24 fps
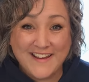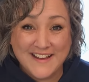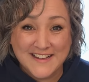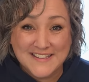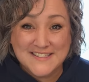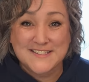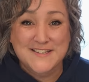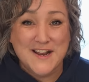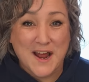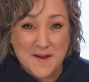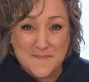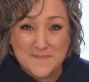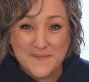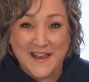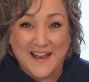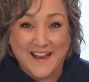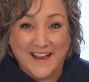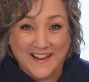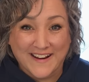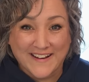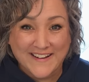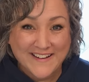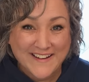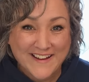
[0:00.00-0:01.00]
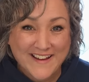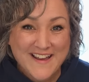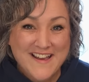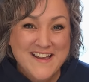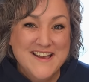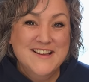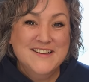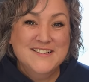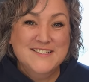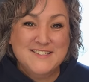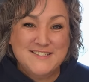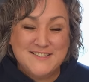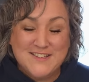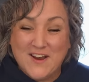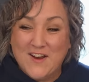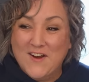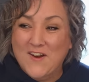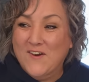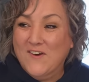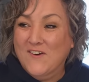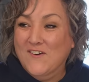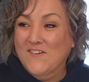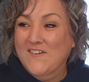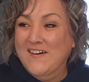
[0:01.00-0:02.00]
It's not bad.
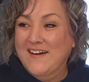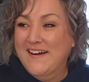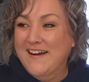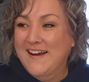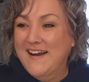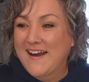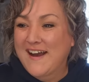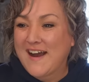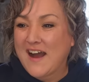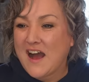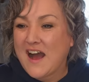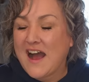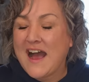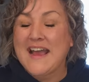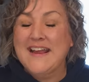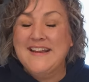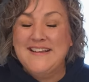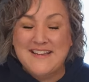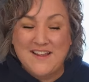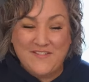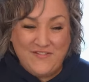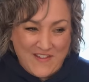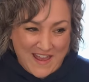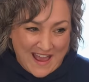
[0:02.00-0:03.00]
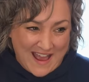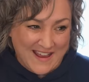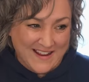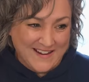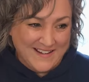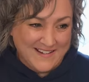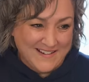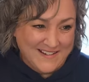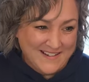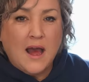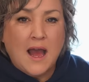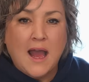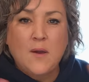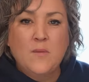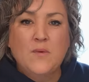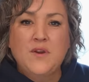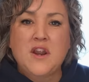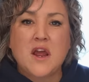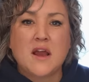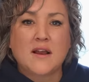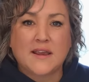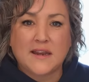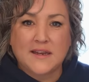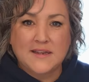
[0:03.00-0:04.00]
So I did that. I
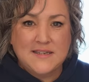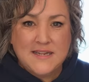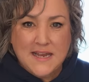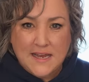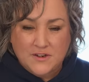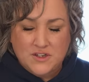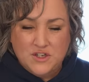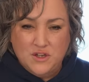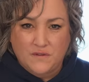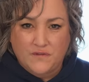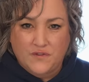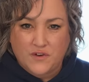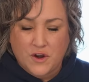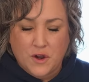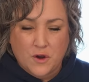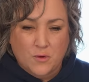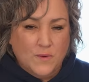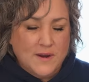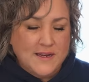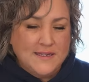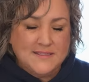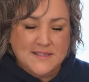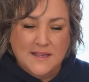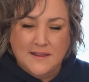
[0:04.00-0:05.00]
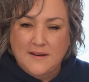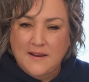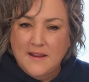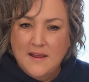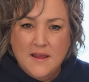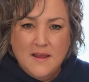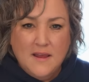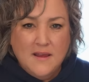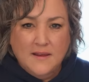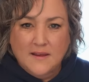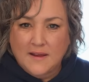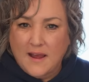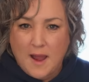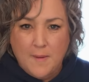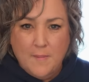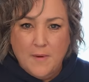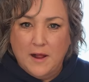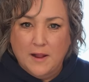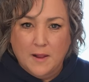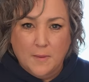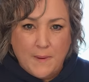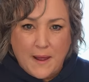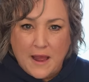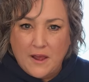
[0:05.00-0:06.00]
would not get a tattoo for no reason. I'm
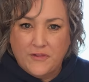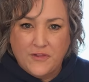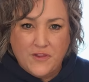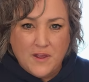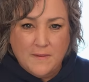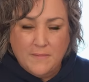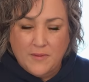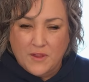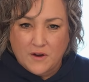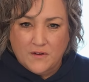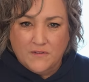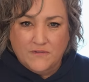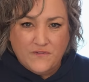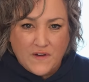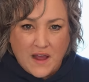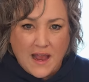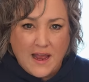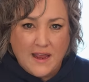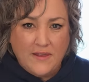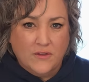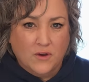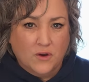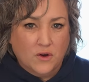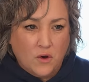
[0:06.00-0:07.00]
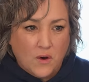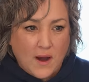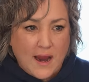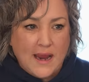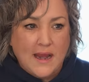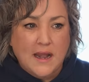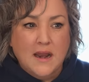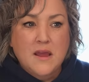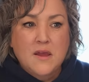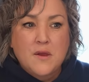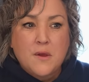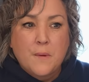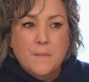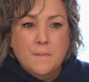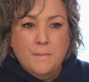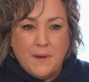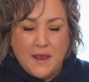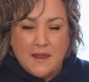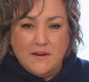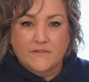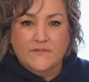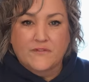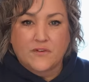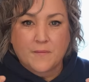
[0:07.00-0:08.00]
all about them. They're fine. They're great.
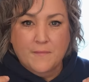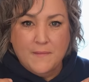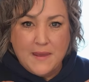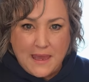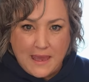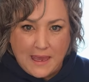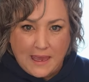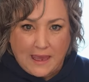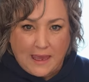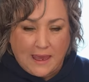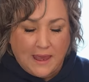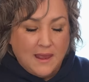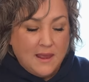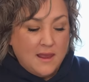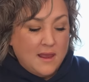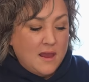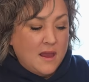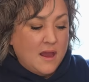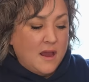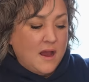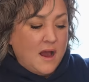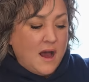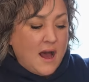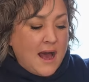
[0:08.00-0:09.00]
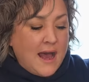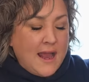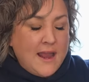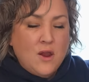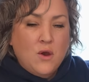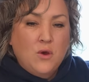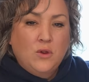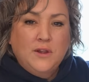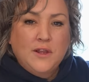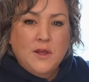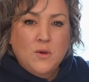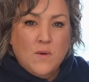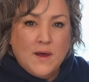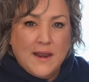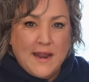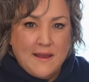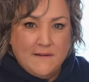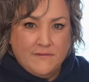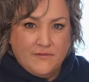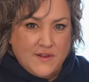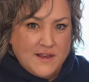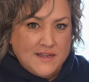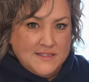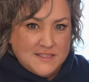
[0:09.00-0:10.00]
But for me, I only want to
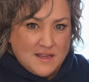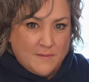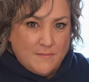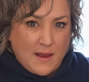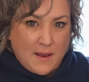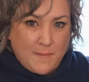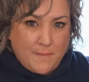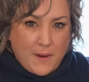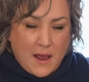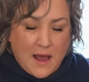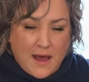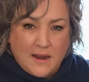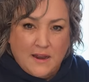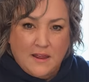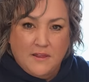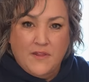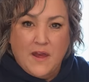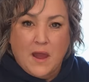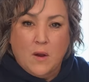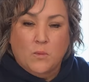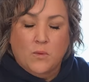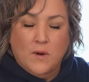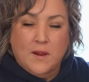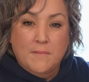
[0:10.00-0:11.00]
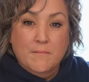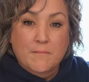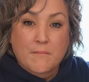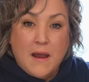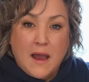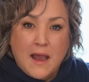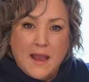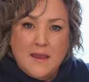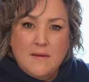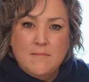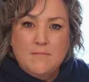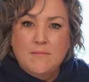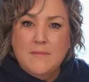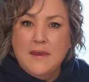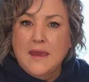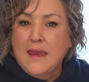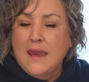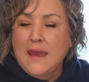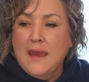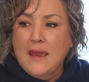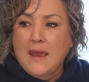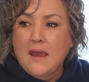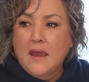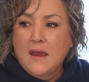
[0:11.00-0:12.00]
have things on my body that remind
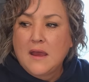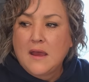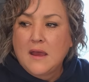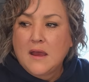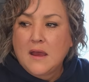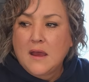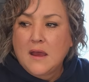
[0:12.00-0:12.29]
me